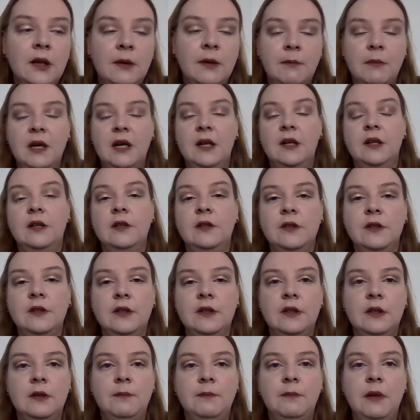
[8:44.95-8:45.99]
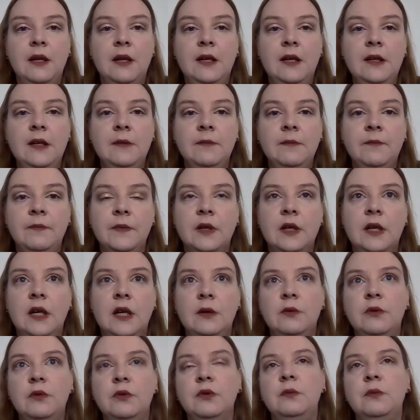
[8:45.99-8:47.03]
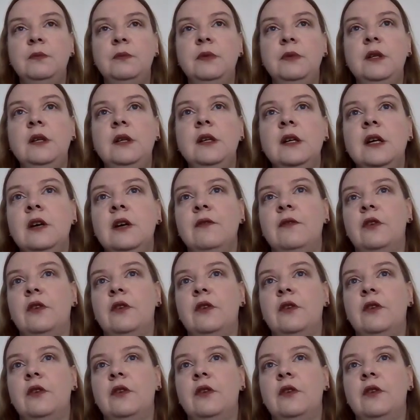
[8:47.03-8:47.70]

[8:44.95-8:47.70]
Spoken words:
marked play, how could be,